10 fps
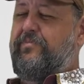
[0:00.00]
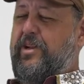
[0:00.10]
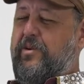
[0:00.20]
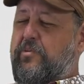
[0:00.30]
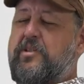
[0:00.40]

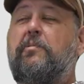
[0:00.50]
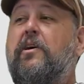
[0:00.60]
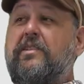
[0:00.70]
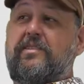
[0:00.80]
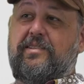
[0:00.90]
you know,
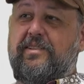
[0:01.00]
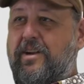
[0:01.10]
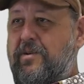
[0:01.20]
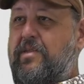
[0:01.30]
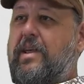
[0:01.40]
response, you
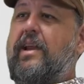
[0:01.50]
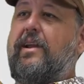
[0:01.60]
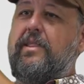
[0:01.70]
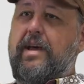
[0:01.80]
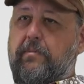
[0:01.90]
know, and that,
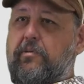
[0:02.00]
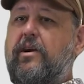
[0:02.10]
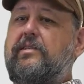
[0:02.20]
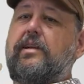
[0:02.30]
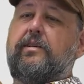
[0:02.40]
and that
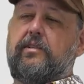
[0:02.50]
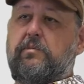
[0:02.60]
process